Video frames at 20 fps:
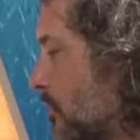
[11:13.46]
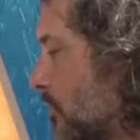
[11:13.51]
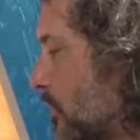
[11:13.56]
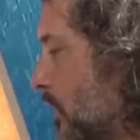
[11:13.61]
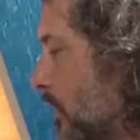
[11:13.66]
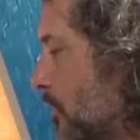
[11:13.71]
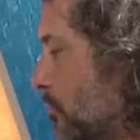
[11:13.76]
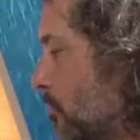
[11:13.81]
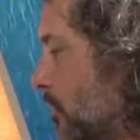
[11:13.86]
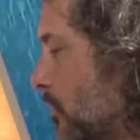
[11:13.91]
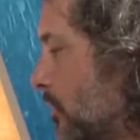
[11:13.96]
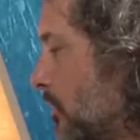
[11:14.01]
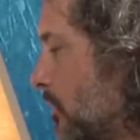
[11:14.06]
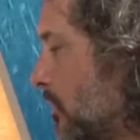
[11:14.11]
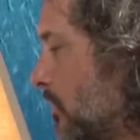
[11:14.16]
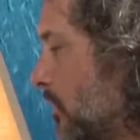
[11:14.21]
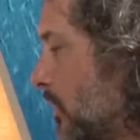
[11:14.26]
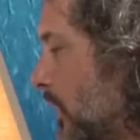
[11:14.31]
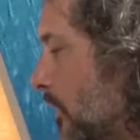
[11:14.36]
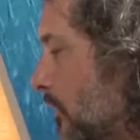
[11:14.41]
a couple,
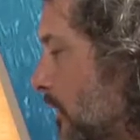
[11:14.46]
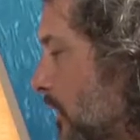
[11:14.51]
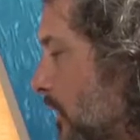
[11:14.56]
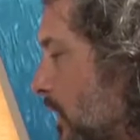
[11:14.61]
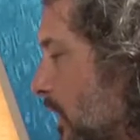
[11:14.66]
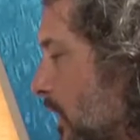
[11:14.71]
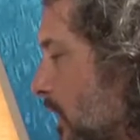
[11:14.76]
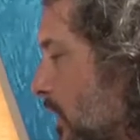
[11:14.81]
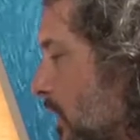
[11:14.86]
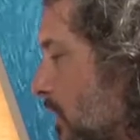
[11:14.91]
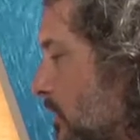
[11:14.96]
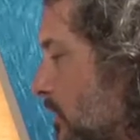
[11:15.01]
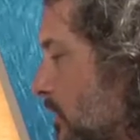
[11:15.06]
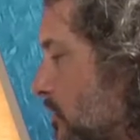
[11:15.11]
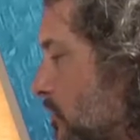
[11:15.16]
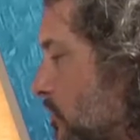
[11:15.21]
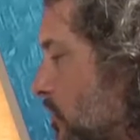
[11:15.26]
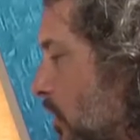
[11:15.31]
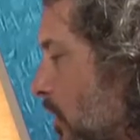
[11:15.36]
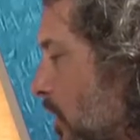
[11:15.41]
and then get kind
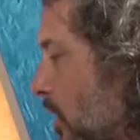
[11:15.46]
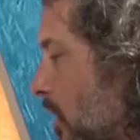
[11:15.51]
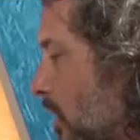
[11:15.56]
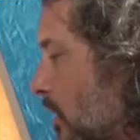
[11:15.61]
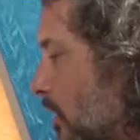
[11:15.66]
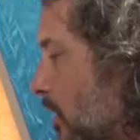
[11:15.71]
of dark